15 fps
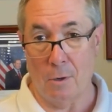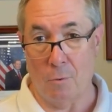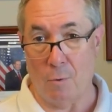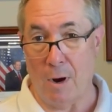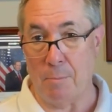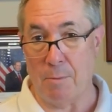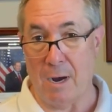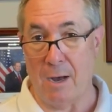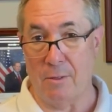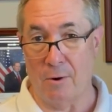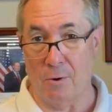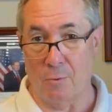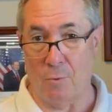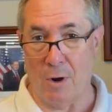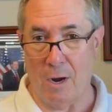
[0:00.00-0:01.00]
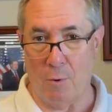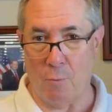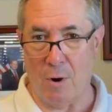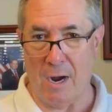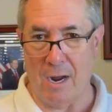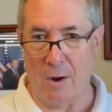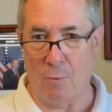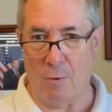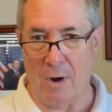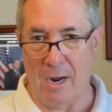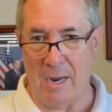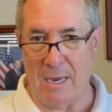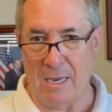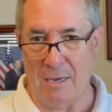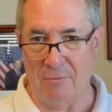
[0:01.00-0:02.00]
why bother? Why, why,
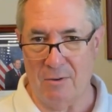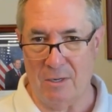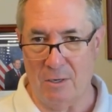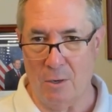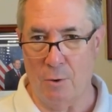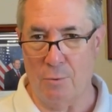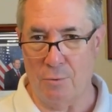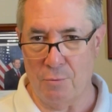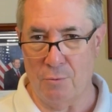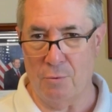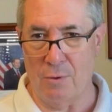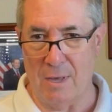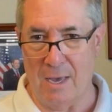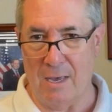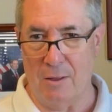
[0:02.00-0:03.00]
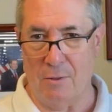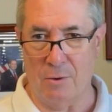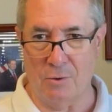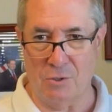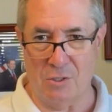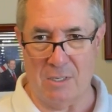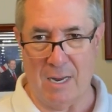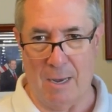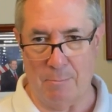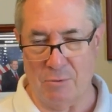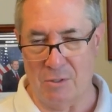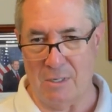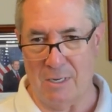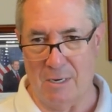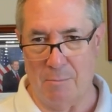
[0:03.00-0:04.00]
why even go through that those
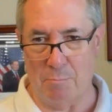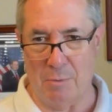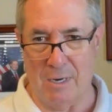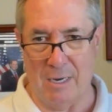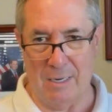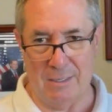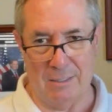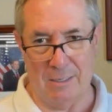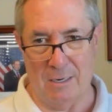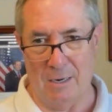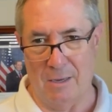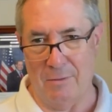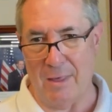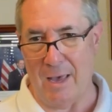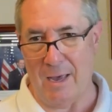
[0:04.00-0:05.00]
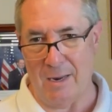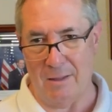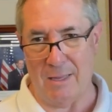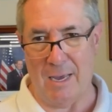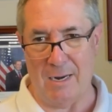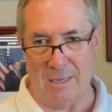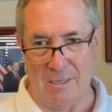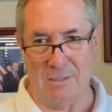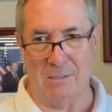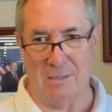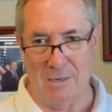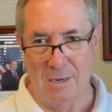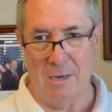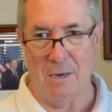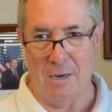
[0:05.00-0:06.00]
steps? Uh, but uh, that that is
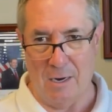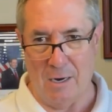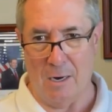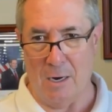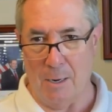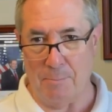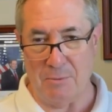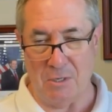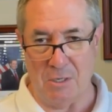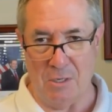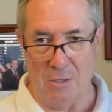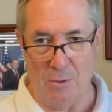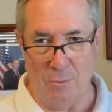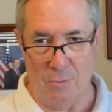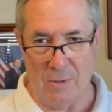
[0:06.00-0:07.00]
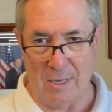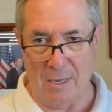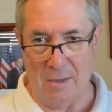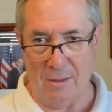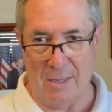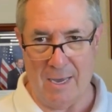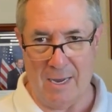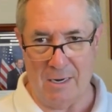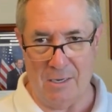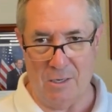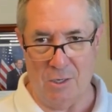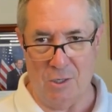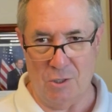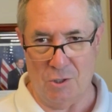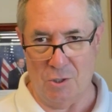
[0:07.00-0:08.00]
uh, up to you. That that
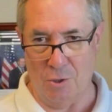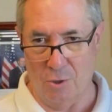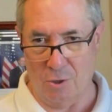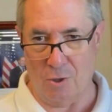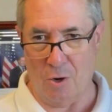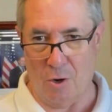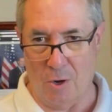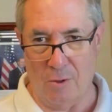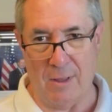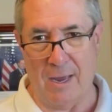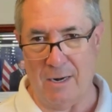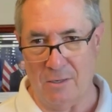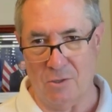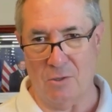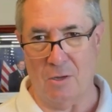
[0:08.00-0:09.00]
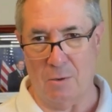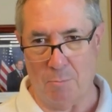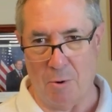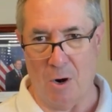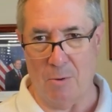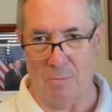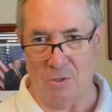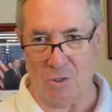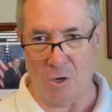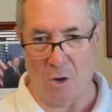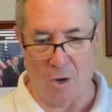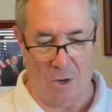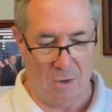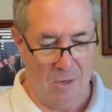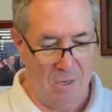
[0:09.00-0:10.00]
is your call. That is the department's
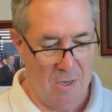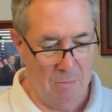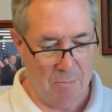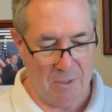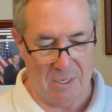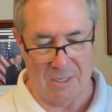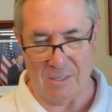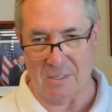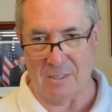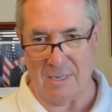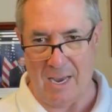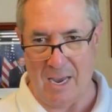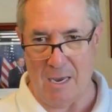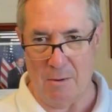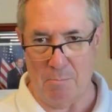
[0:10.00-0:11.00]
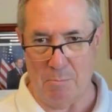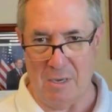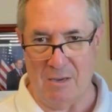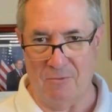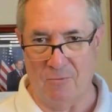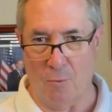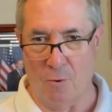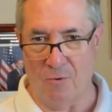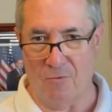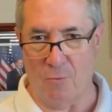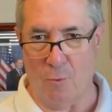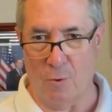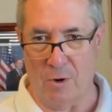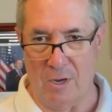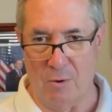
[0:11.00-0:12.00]
call. But this is AB
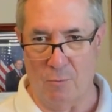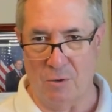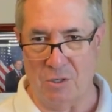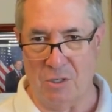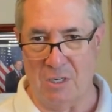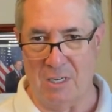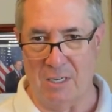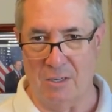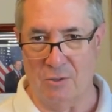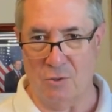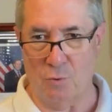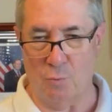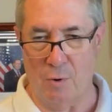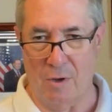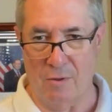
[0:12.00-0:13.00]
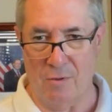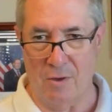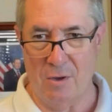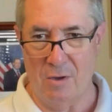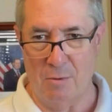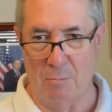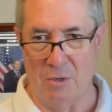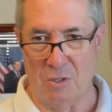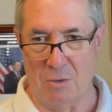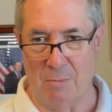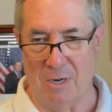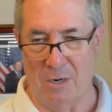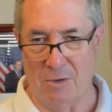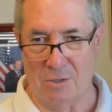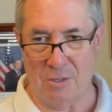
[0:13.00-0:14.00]
440, which deals with
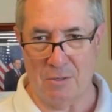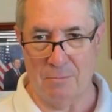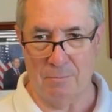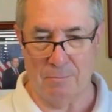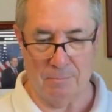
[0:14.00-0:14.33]
misdemeanors.